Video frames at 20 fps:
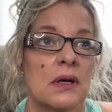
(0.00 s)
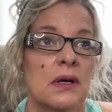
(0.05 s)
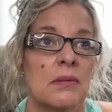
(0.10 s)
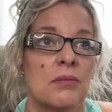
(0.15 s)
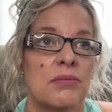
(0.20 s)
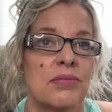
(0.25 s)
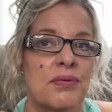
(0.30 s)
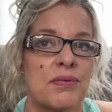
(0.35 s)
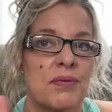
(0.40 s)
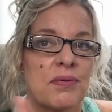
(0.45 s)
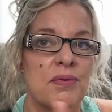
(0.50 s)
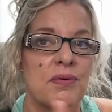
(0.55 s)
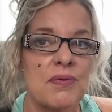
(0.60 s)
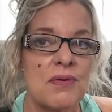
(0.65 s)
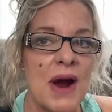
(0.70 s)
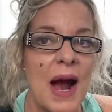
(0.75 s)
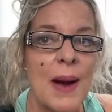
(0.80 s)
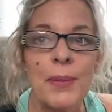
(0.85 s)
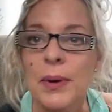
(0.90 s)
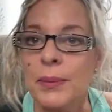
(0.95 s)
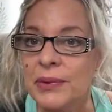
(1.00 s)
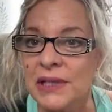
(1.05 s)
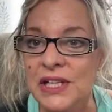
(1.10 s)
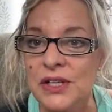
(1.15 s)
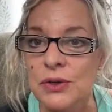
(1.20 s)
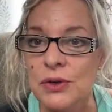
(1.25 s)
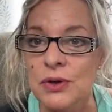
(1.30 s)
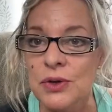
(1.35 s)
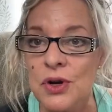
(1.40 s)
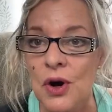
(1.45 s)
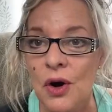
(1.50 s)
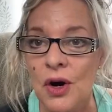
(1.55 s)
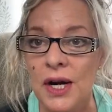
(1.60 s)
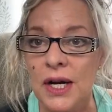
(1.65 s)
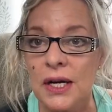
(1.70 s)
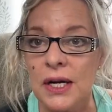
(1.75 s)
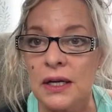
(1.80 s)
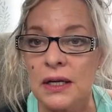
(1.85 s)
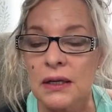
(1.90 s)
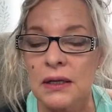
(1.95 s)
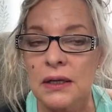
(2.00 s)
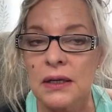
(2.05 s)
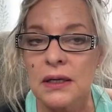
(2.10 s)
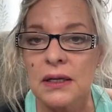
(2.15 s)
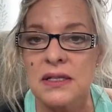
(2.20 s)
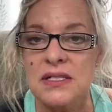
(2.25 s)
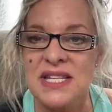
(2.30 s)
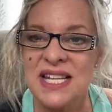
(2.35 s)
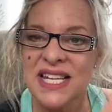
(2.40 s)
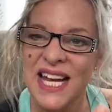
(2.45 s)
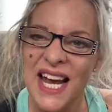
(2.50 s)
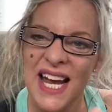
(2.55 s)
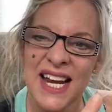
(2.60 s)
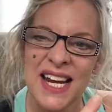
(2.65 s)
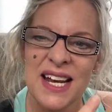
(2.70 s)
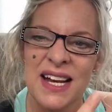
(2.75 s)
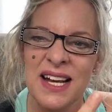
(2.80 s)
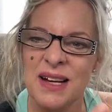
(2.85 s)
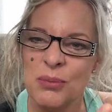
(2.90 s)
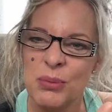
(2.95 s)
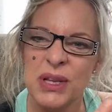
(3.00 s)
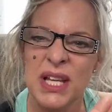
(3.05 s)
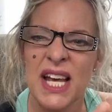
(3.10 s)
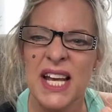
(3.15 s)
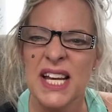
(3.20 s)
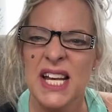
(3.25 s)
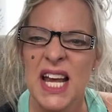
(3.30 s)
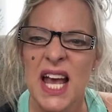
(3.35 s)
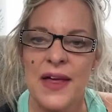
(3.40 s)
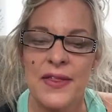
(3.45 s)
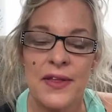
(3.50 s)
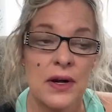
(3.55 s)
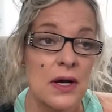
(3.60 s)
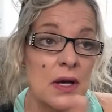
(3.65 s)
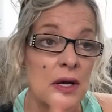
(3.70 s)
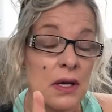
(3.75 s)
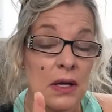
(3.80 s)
Probably New York, because they kind of play together.